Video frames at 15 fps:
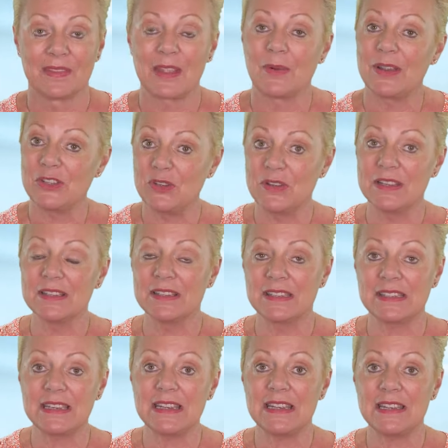Now, as you can
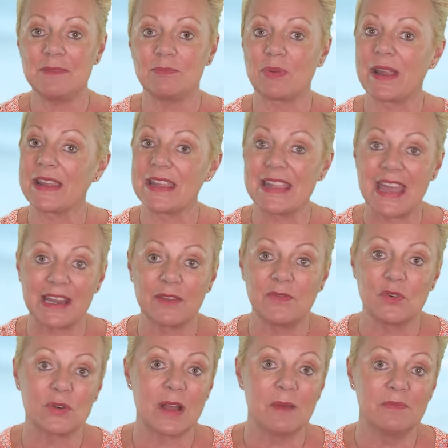see, breaking out of
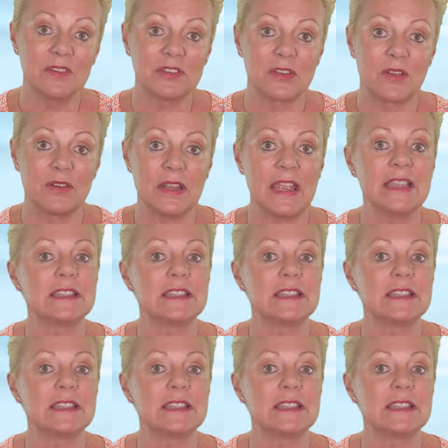your comfort zone